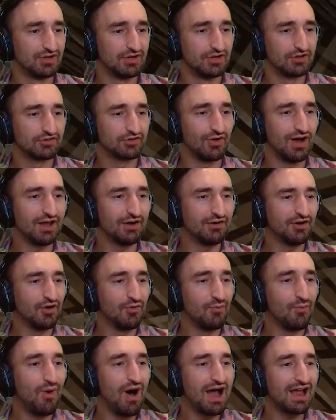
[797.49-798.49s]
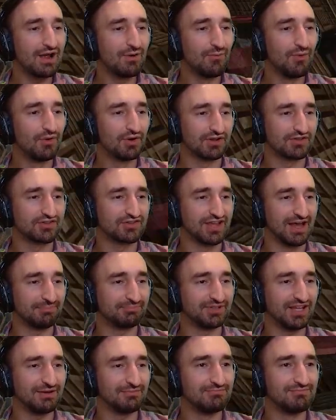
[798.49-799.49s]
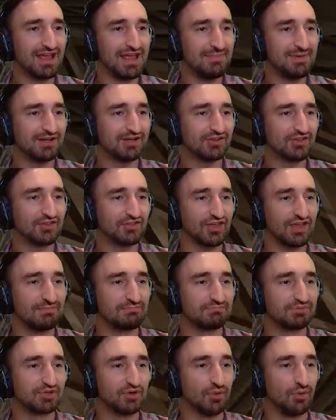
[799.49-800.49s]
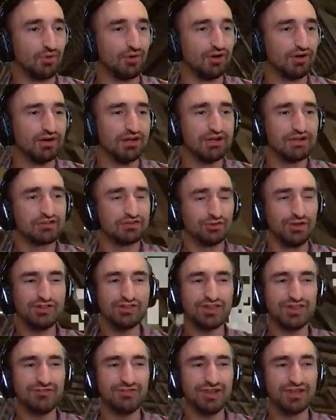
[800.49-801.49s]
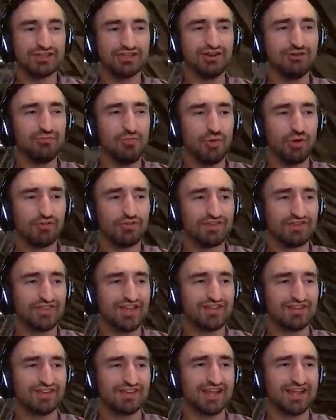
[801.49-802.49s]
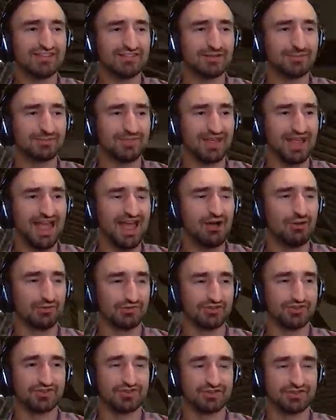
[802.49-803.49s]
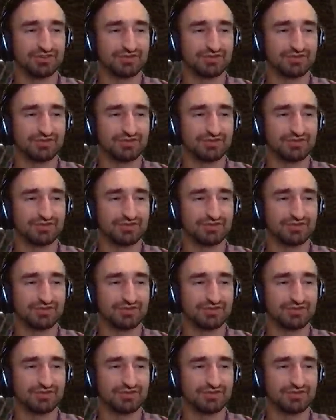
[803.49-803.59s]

So I don't know why it won't accept it. Maybe because it's impure? So let's see if we can kill more of these things and get something else.